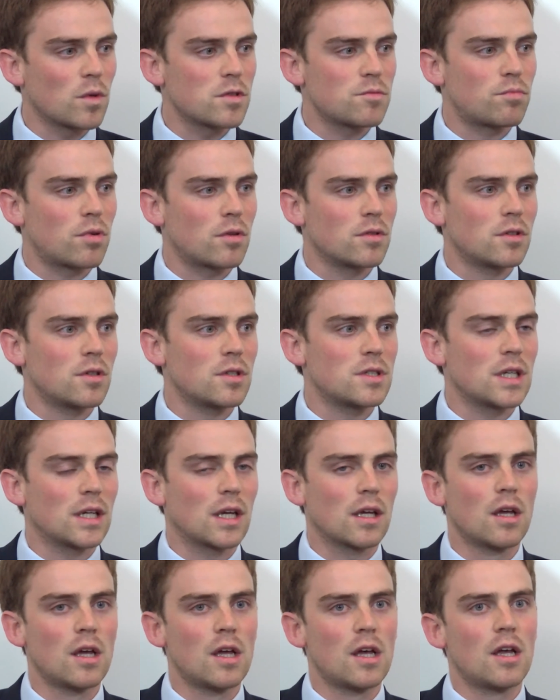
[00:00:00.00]
was
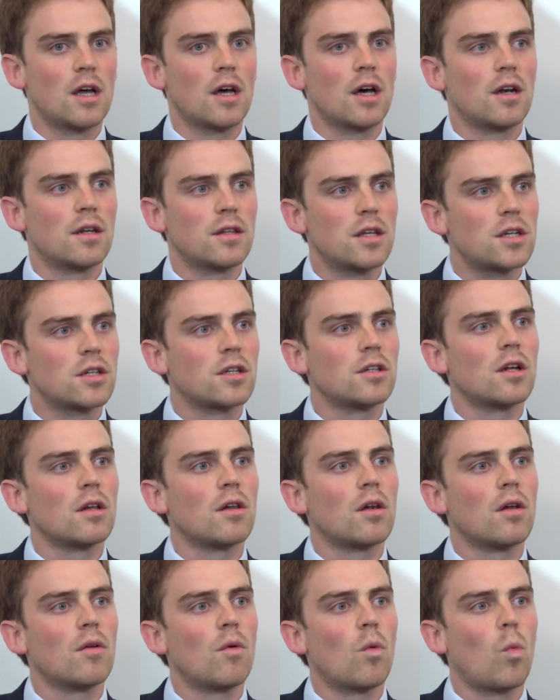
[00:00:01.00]
producing an
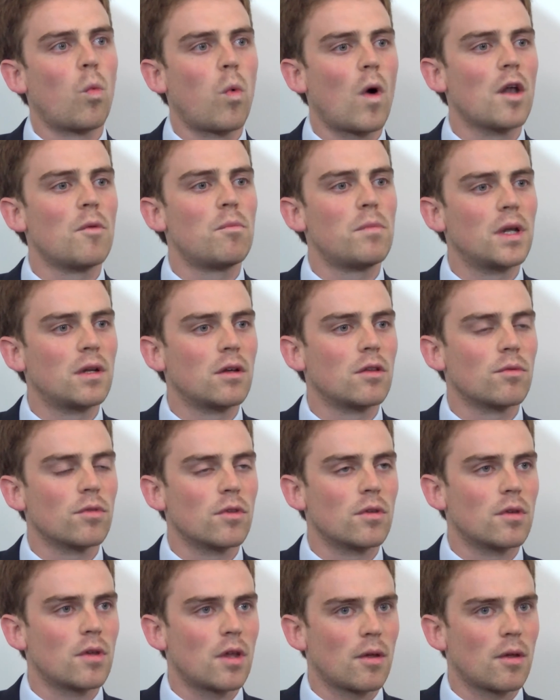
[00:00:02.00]
additional 1 million